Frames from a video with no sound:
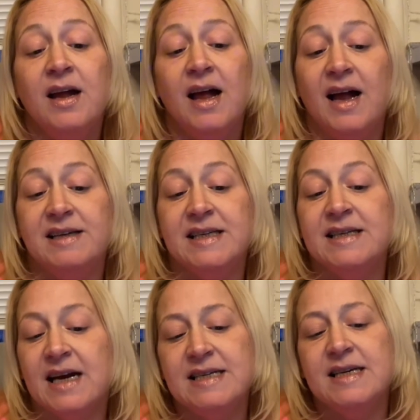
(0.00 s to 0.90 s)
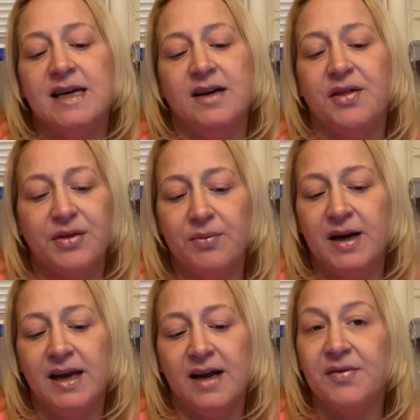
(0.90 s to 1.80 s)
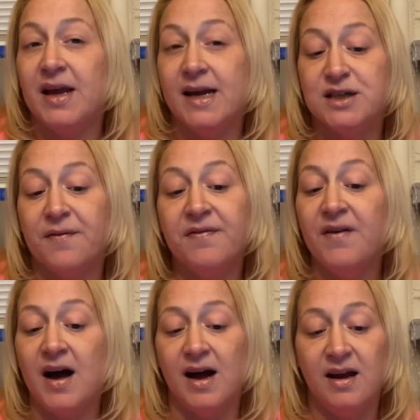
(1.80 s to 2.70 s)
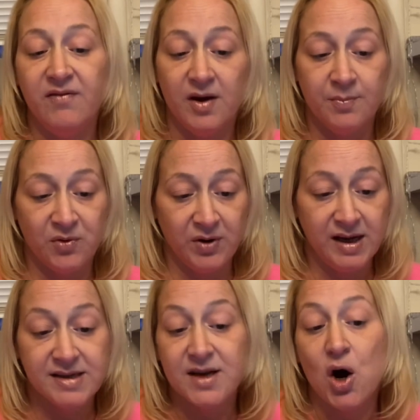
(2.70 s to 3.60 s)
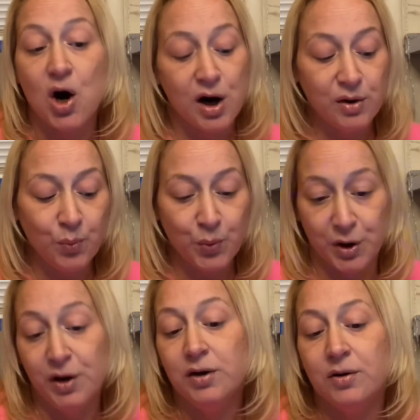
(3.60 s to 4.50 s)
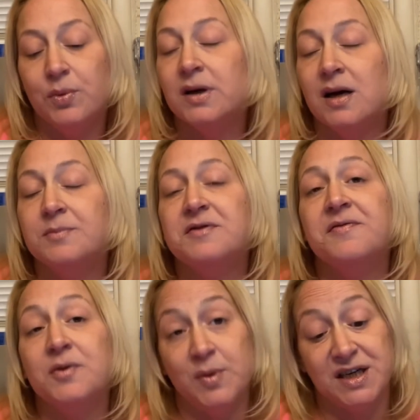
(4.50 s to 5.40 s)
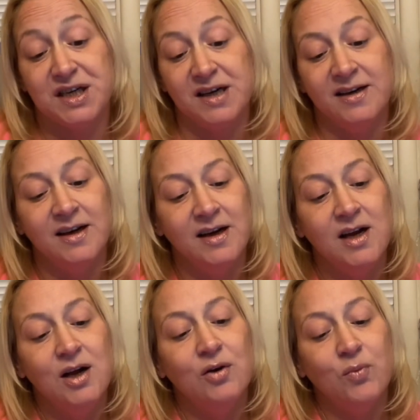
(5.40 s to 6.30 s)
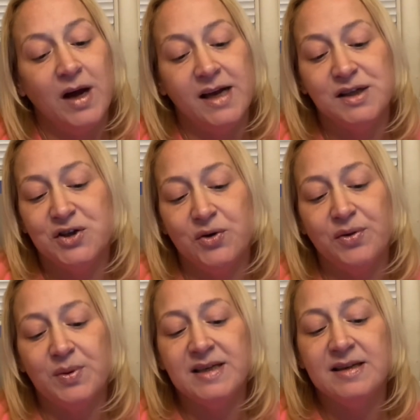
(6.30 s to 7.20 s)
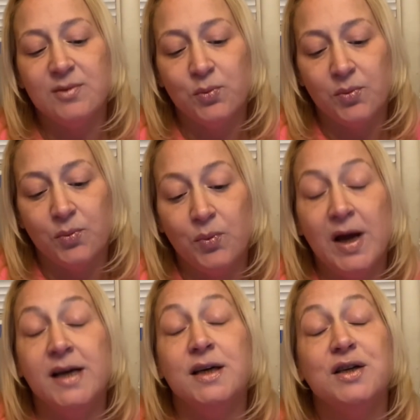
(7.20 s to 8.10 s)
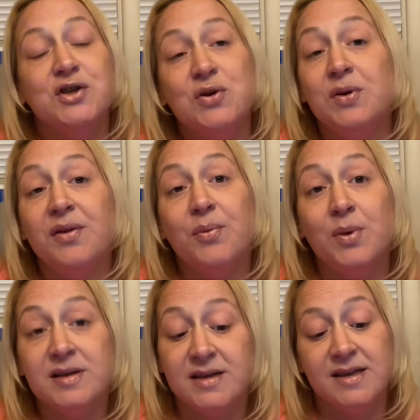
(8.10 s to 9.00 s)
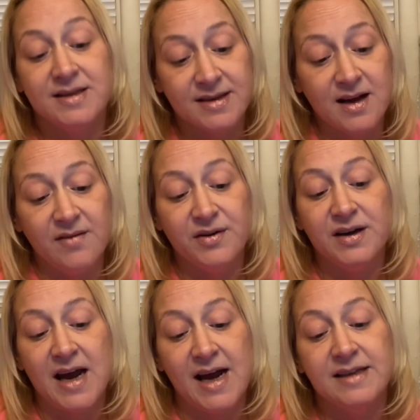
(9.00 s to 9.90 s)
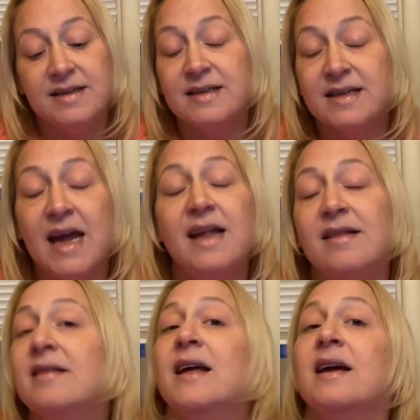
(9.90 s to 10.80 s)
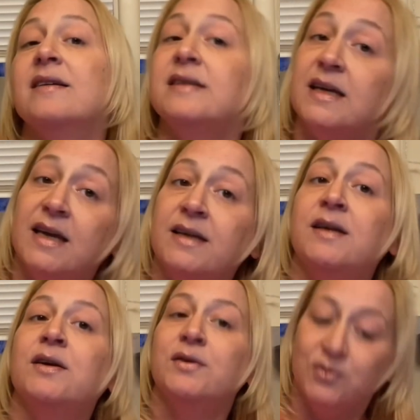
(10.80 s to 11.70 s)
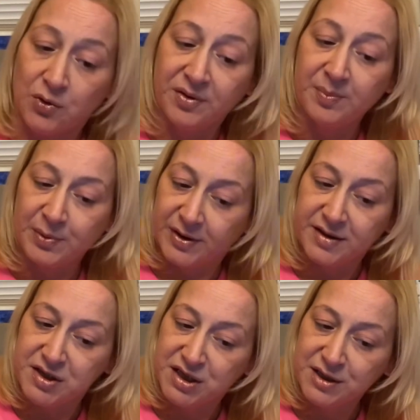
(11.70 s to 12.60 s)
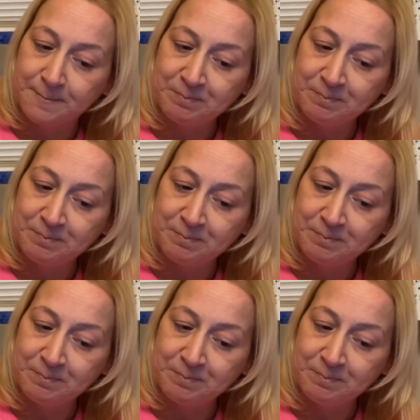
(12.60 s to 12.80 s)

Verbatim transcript: And in 1983, at the age of five, Maria's hard work would come to fruition when Judith would when Judith was discovered at State Land in Northridge.